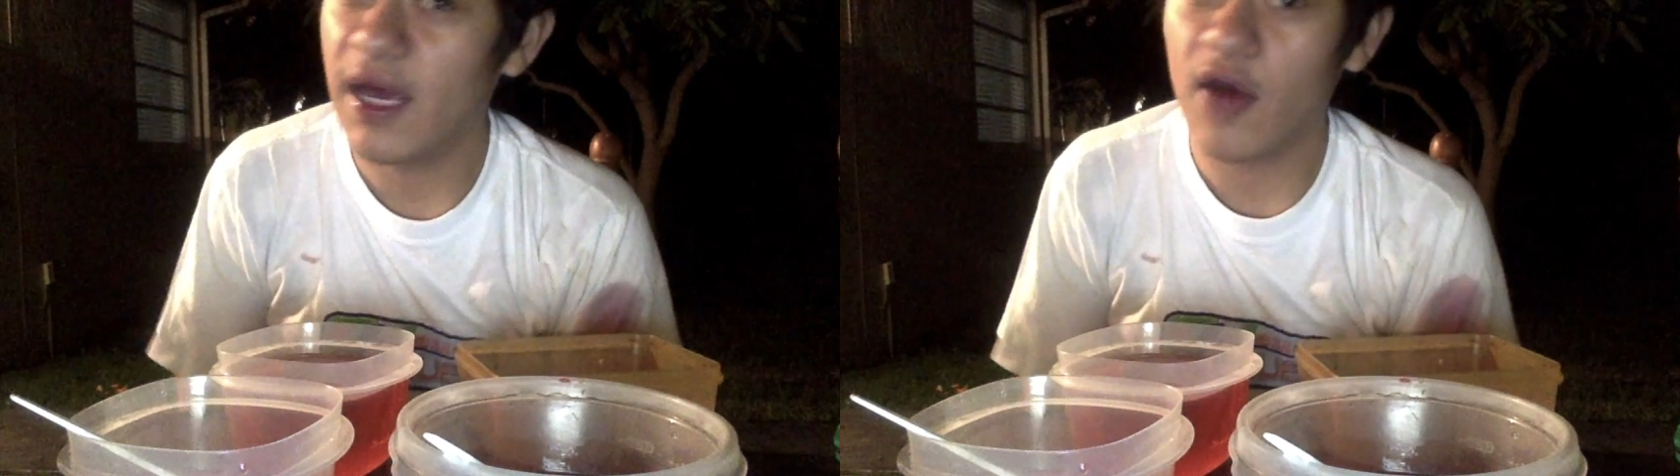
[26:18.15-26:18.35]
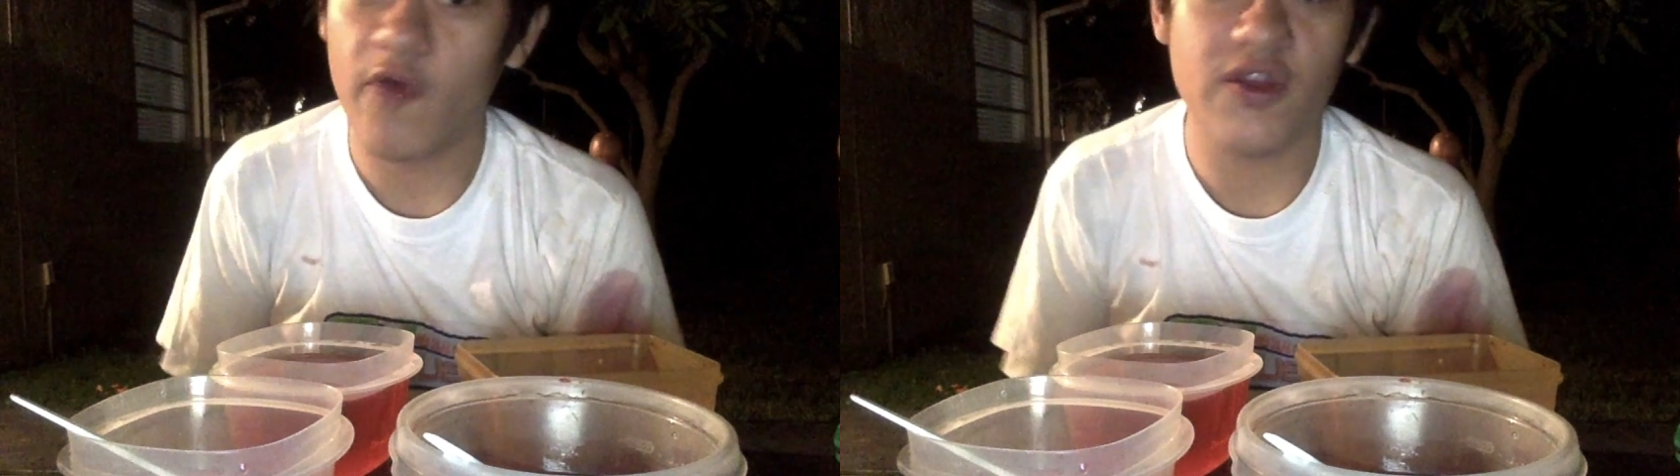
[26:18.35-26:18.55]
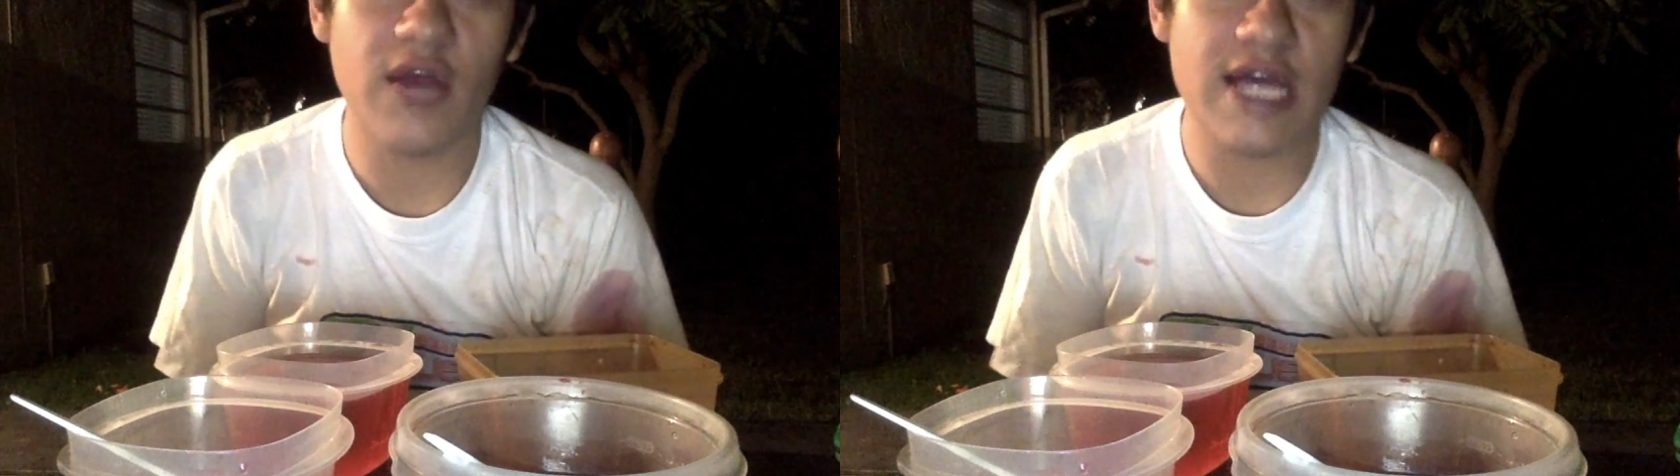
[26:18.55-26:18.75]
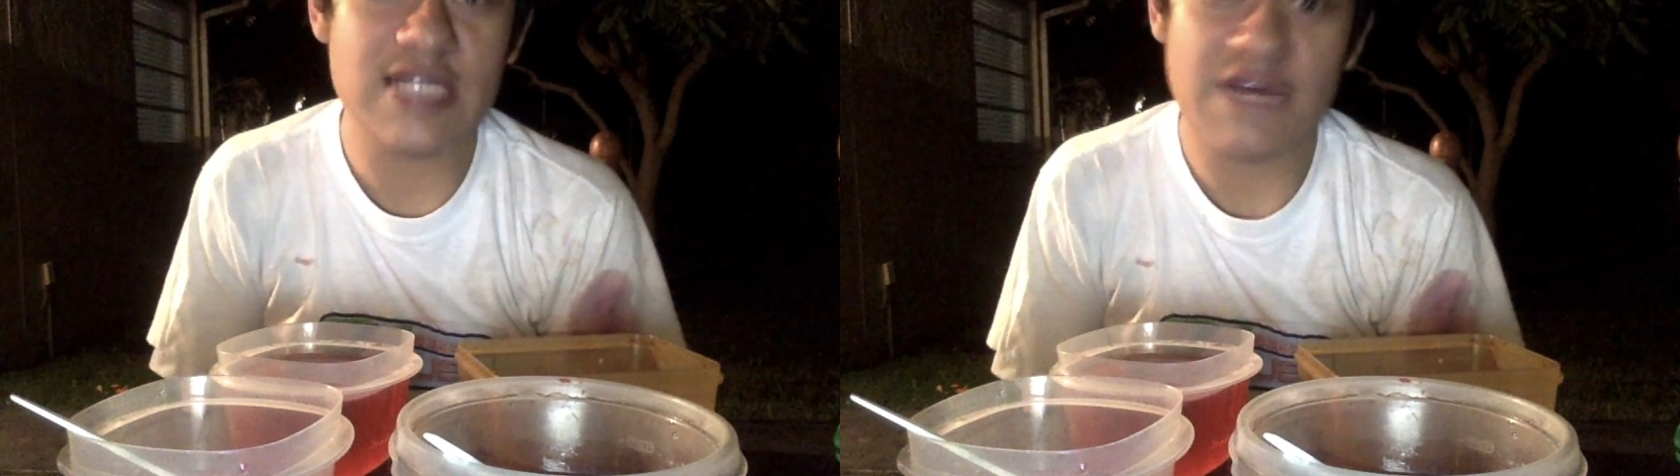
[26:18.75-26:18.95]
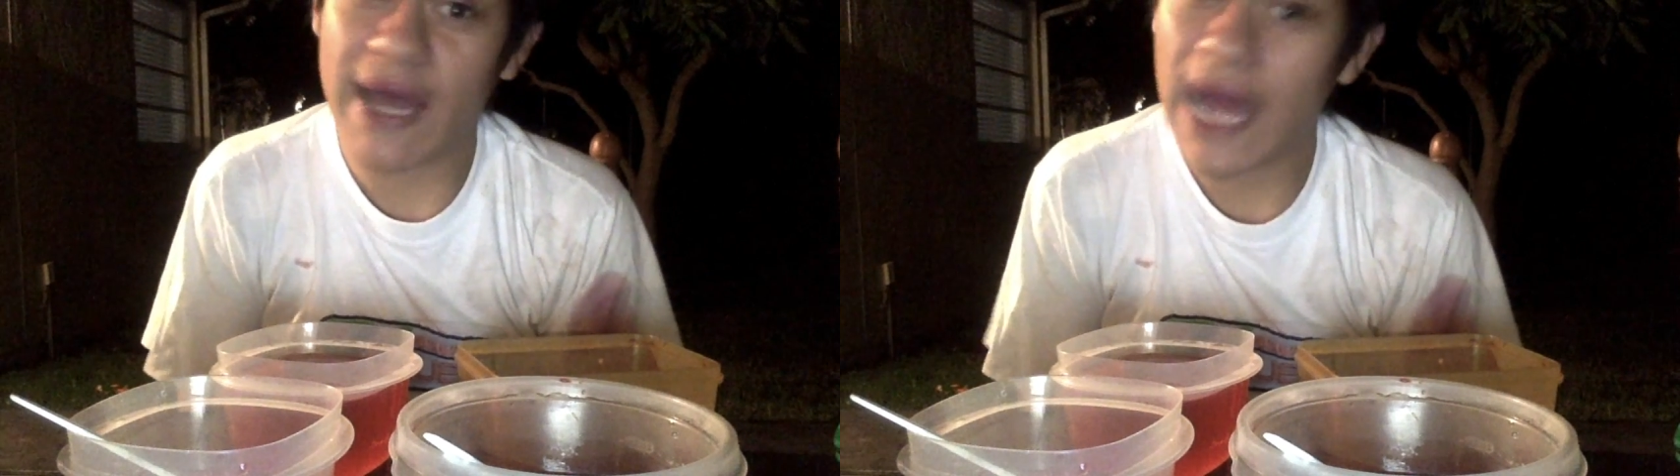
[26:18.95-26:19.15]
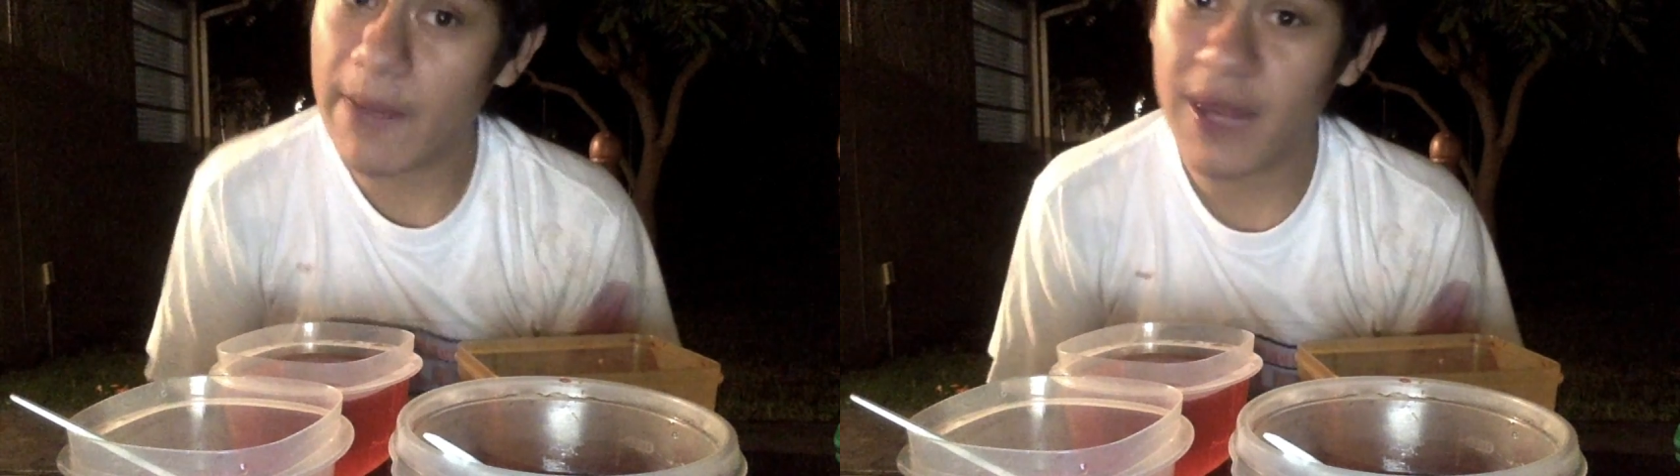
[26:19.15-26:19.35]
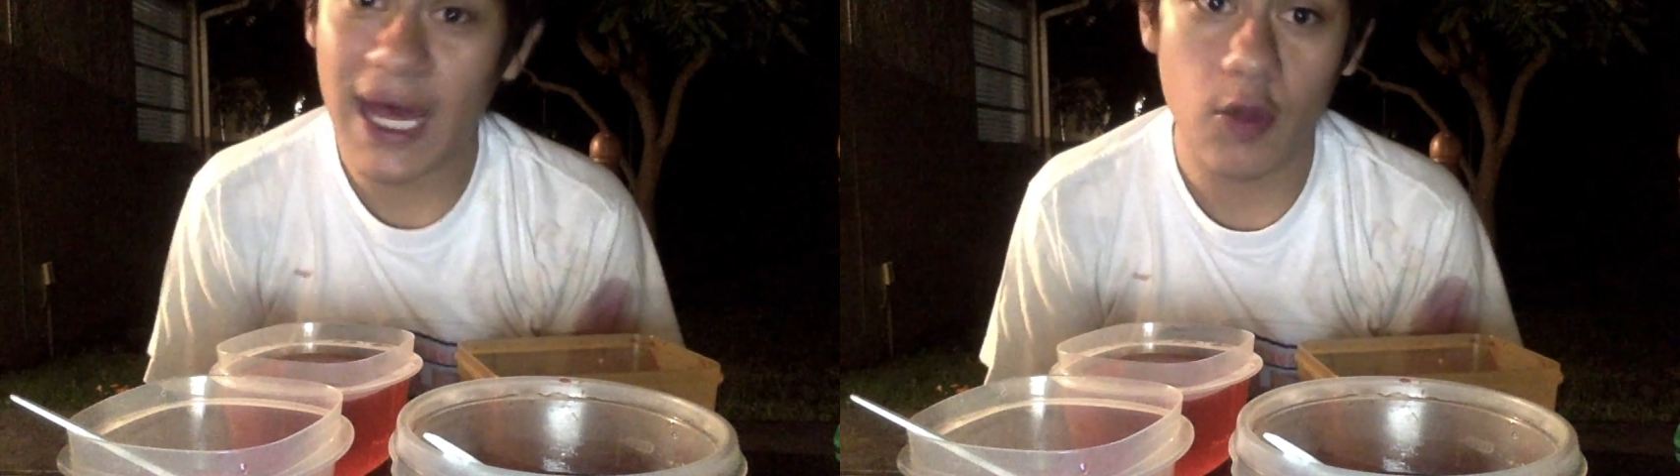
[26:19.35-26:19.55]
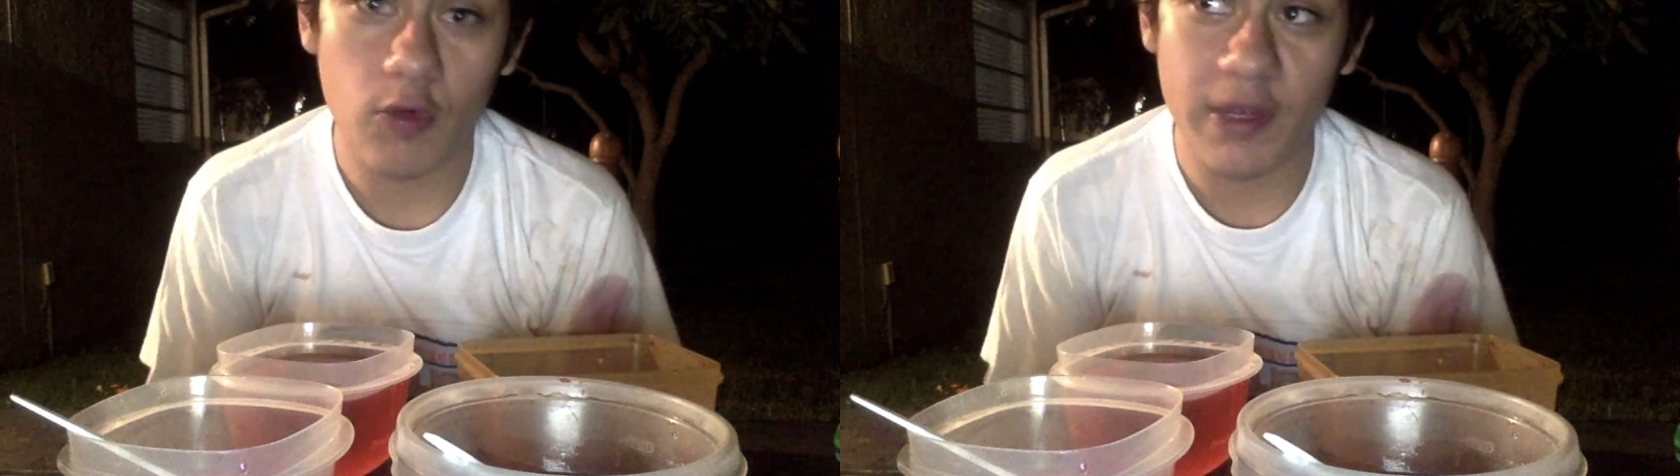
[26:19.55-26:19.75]
Hopefully, you guys have a happy
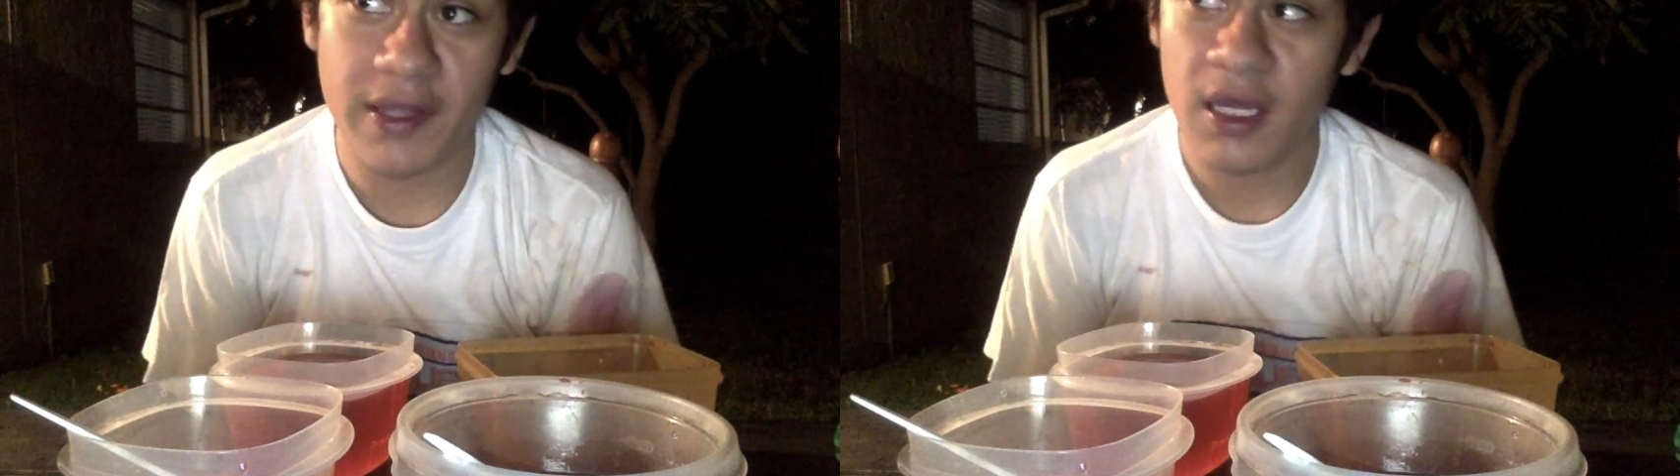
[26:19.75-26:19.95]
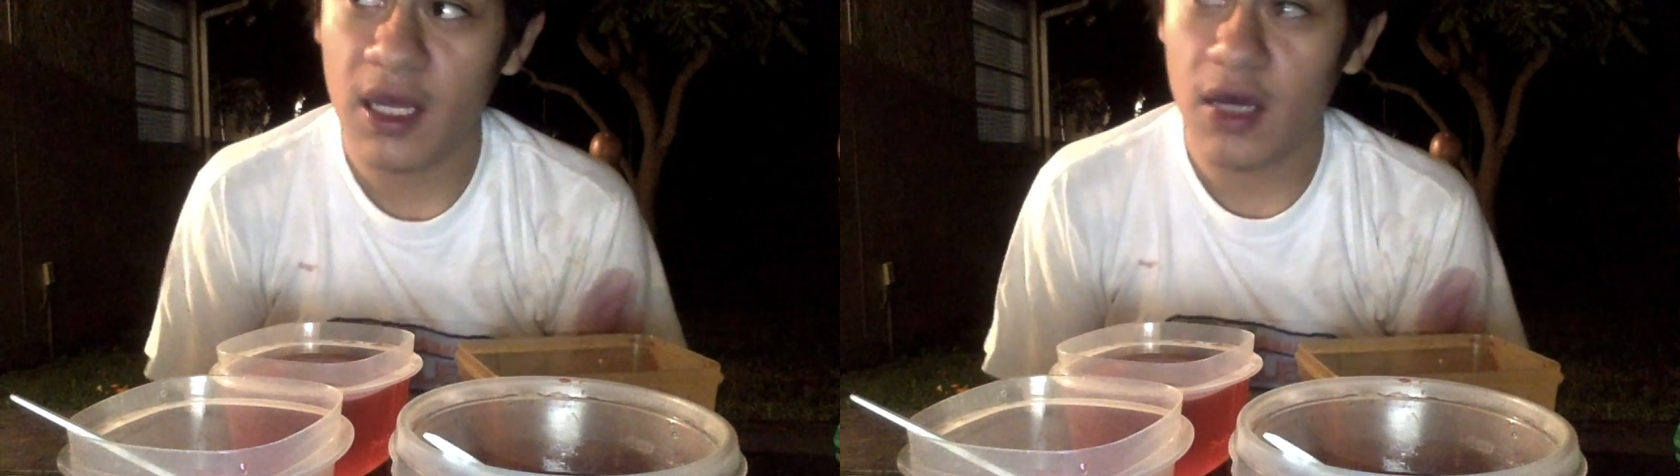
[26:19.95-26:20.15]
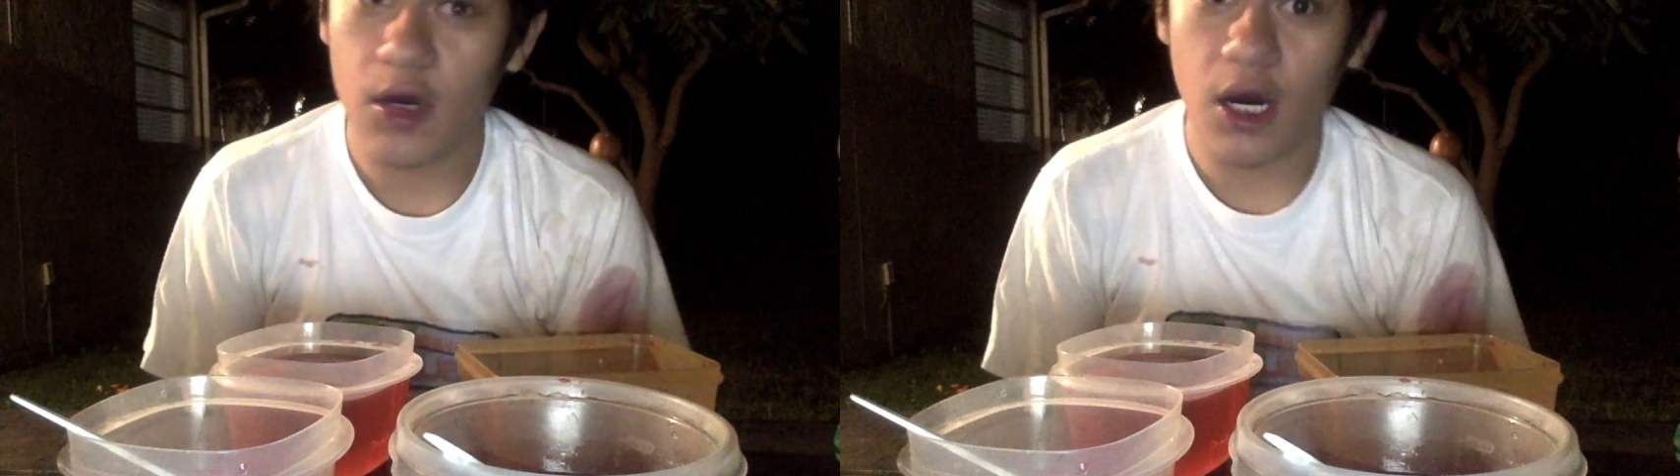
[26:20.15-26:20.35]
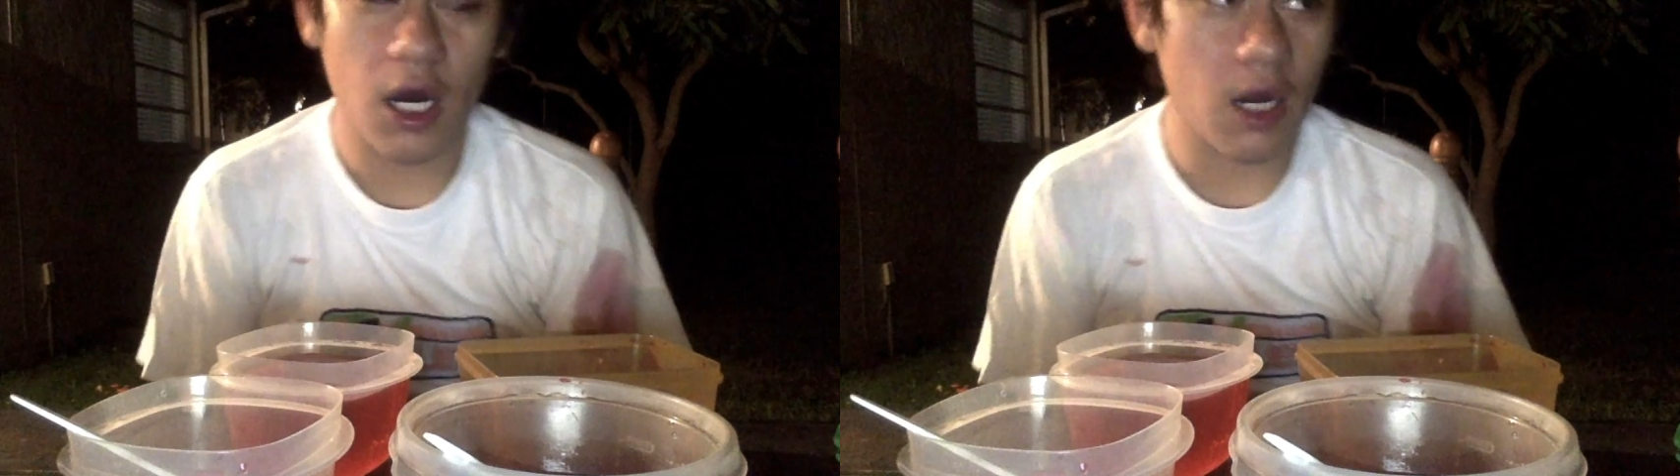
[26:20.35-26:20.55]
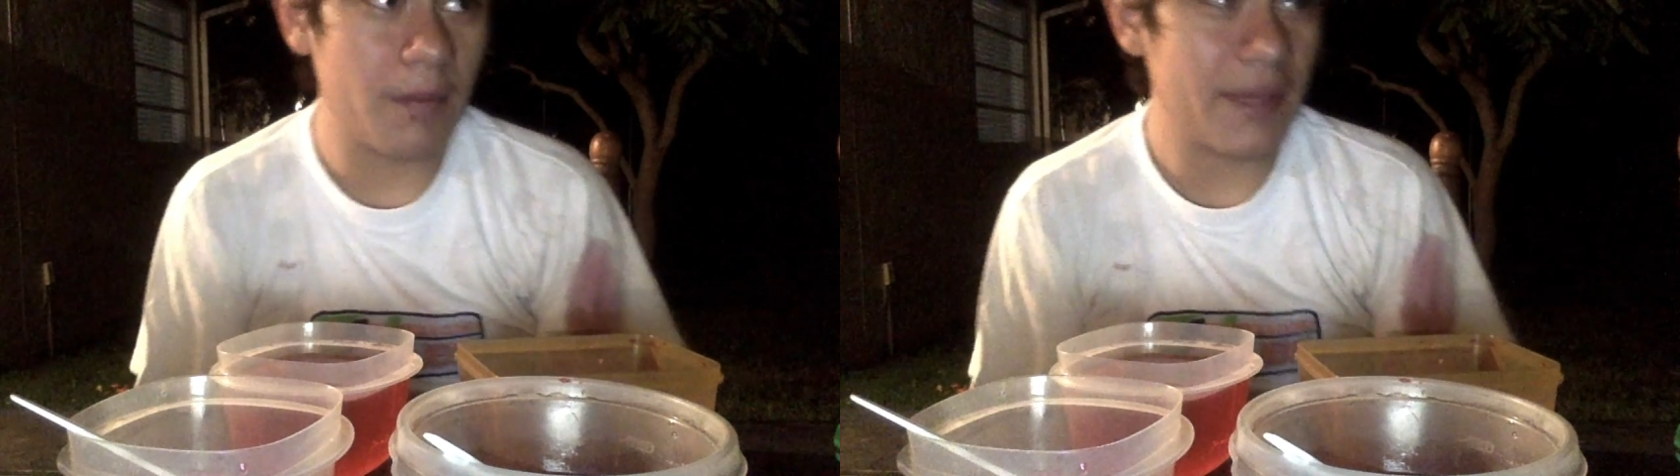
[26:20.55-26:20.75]
Halloween. And